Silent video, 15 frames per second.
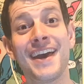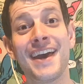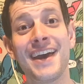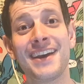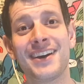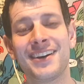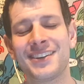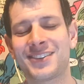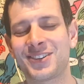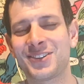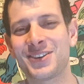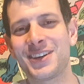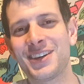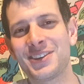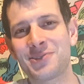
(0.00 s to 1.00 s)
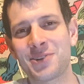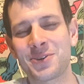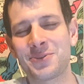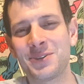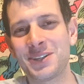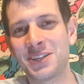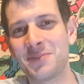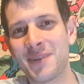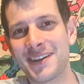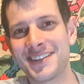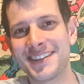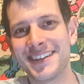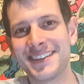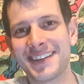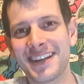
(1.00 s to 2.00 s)
Hey guys, Luke here, Tranquility based
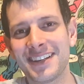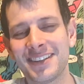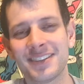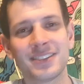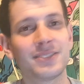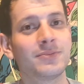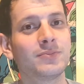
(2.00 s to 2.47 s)
detailing.